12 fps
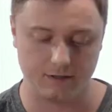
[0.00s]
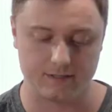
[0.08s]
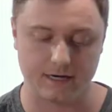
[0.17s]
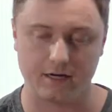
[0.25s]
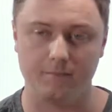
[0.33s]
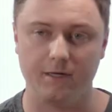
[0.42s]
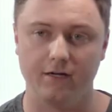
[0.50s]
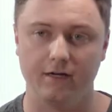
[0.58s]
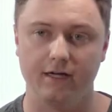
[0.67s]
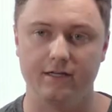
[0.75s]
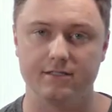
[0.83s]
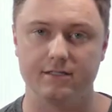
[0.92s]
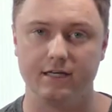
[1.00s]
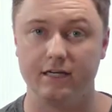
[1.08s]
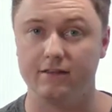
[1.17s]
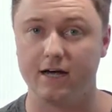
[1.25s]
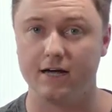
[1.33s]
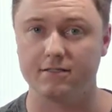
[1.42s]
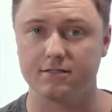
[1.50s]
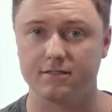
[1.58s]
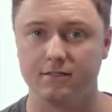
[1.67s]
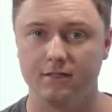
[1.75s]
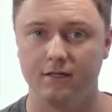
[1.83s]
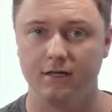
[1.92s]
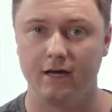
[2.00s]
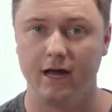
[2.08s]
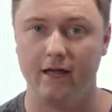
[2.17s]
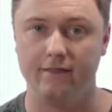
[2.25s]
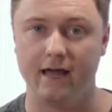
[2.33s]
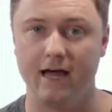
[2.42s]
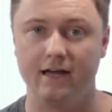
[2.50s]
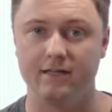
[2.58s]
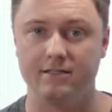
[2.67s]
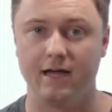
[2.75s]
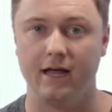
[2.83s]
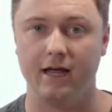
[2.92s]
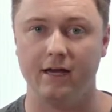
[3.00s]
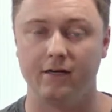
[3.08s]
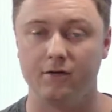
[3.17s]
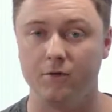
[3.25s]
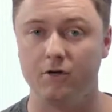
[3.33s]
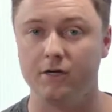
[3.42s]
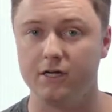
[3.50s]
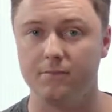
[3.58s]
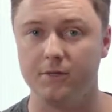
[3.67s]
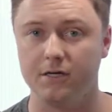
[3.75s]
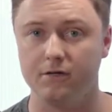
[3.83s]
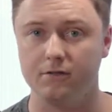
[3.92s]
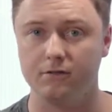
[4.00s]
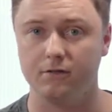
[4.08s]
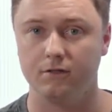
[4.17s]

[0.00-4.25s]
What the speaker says: The second appeal is ethos, and that is a community appeal.